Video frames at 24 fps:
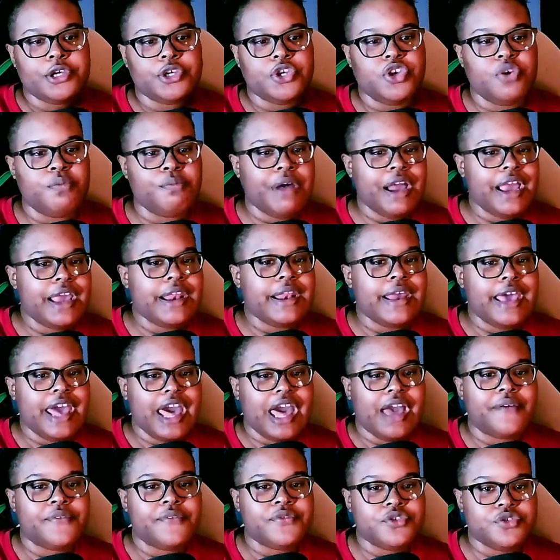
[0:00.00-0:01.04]
you might
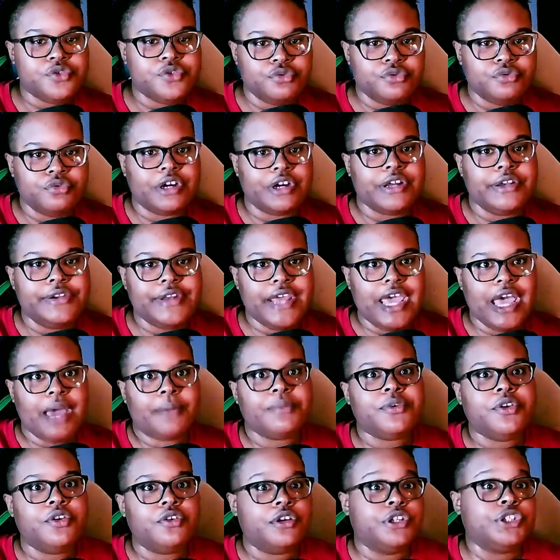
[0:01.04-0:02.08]
have to
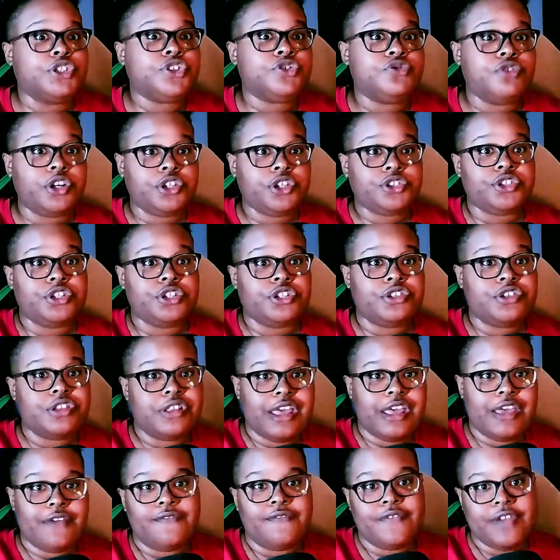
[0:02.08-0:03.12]
adapt your instructions to
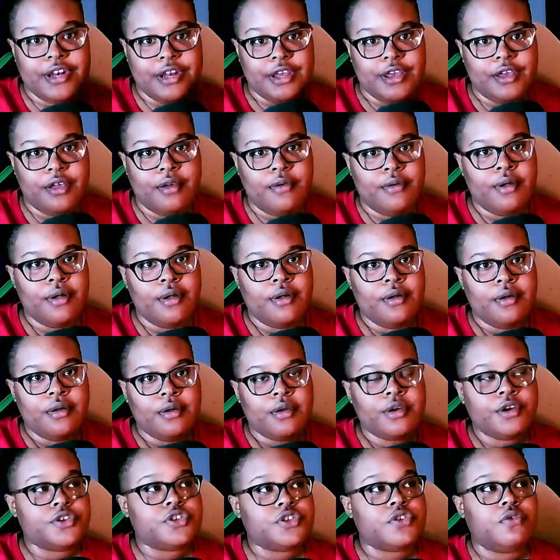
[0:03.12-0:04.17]
that video.
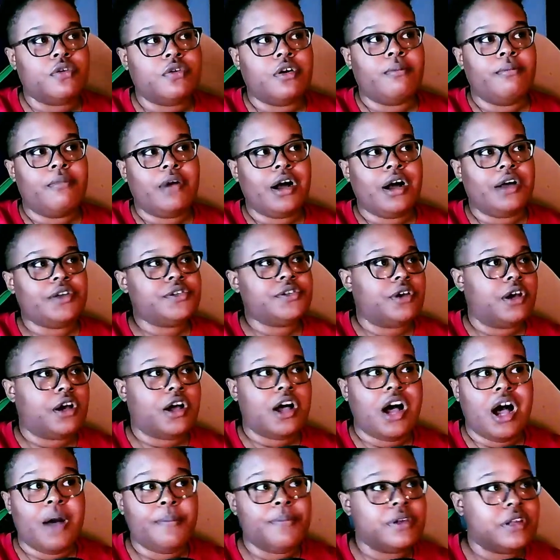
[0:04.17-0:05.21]
So a
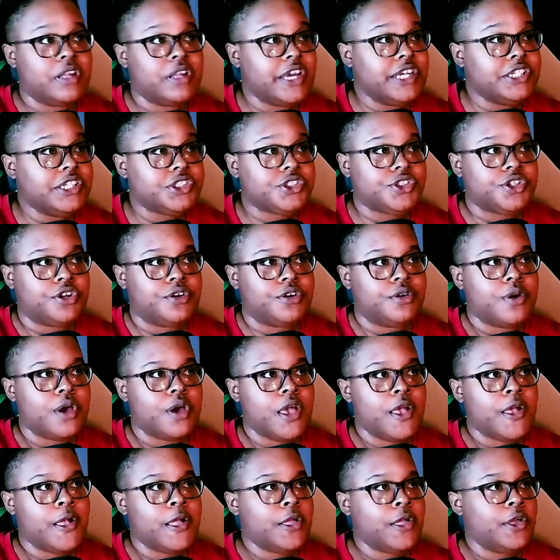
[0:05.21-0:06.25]
compilation,
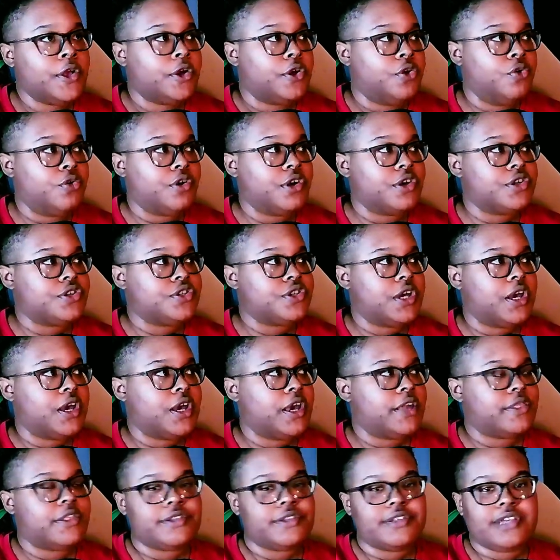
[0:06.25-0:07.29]
you can say
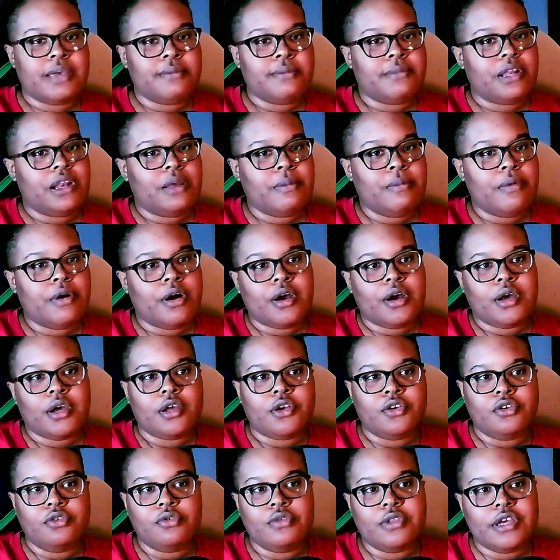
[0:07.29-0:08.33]
at the 10-minute mark,
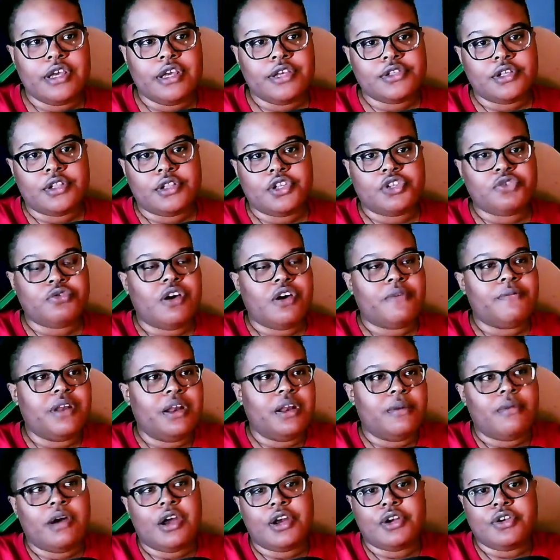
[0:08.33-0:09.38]
do this, at the 12-minute
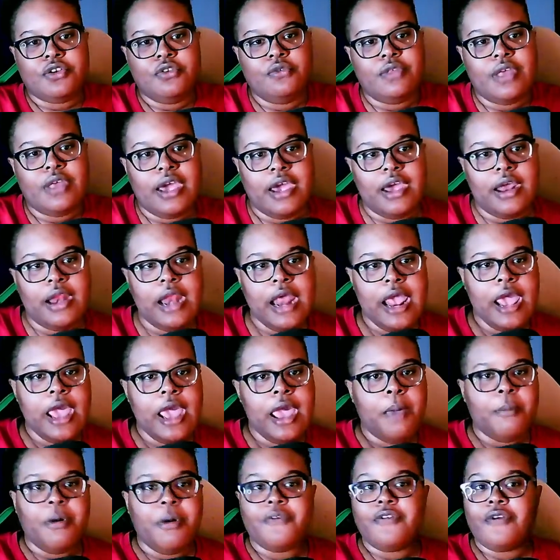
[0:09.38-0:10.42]
mark, do that.
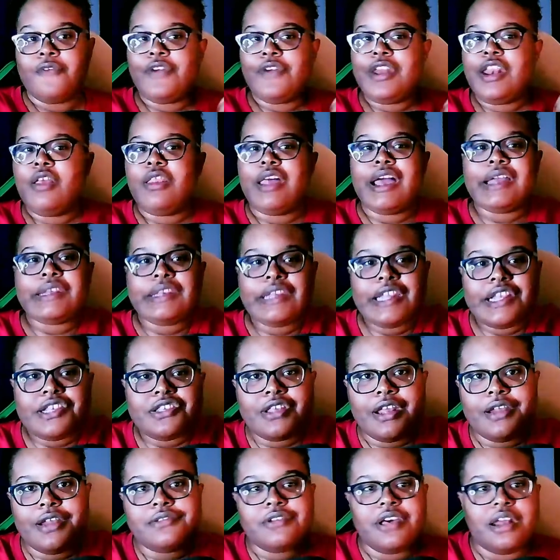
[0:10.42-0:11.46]
But for a video like this
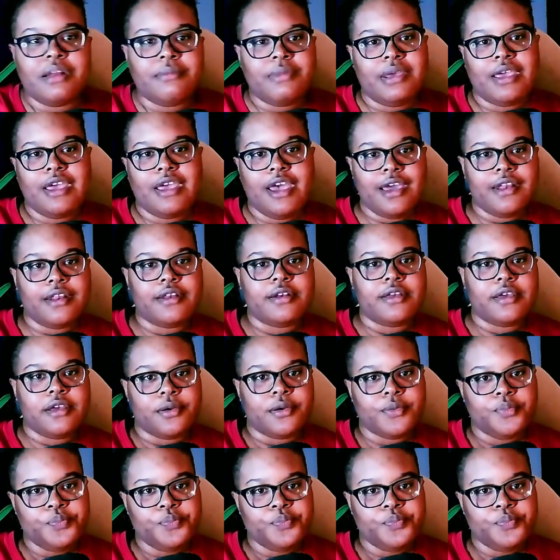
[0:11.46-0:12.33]
that is going to be edited,